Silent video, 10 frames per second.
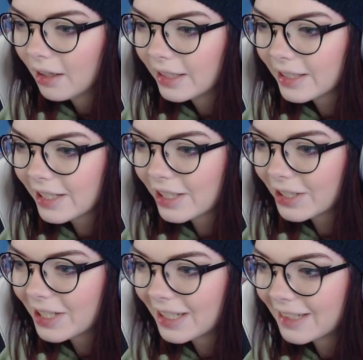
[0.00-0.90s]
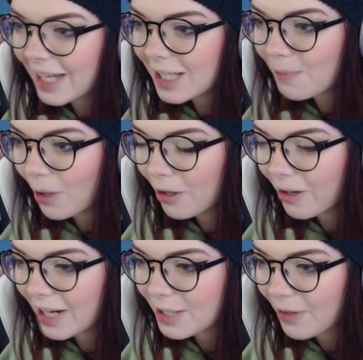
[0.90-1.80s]
is such an intense
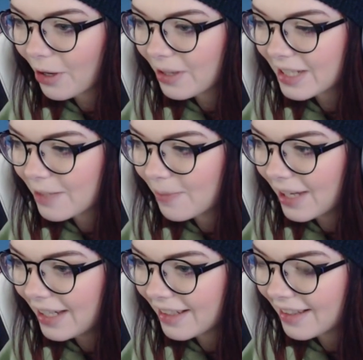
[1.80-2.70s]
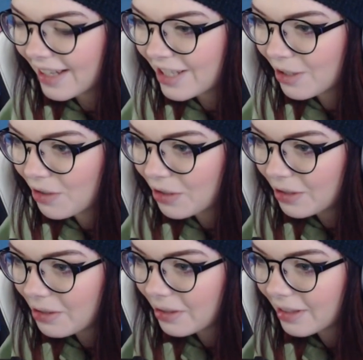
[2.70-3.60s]
progress of how this is made. That's so cool.